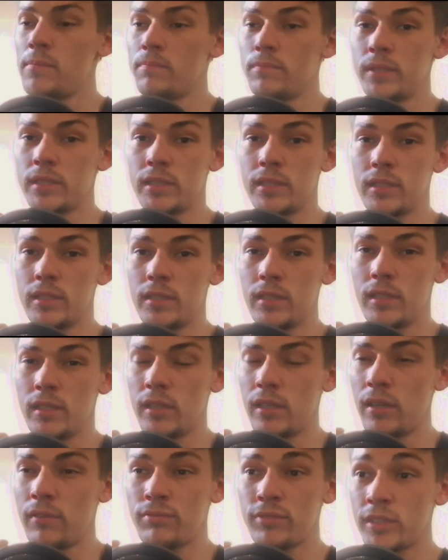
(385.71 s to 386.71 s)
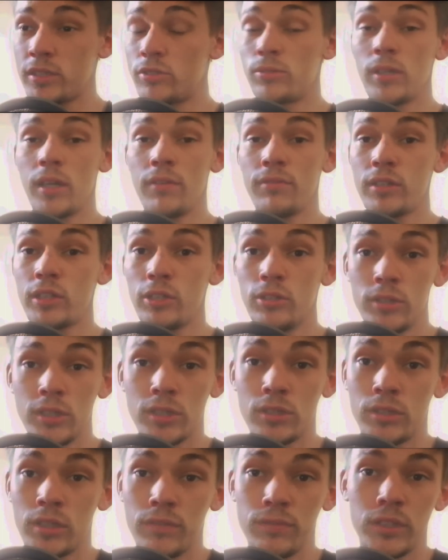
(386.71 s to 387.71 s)
But if a
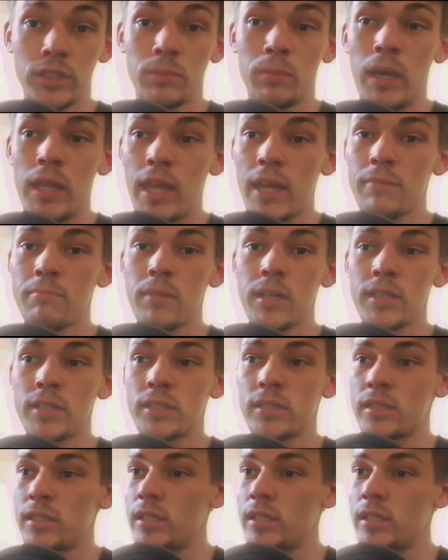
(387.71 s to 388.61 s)
unit drifts by that much,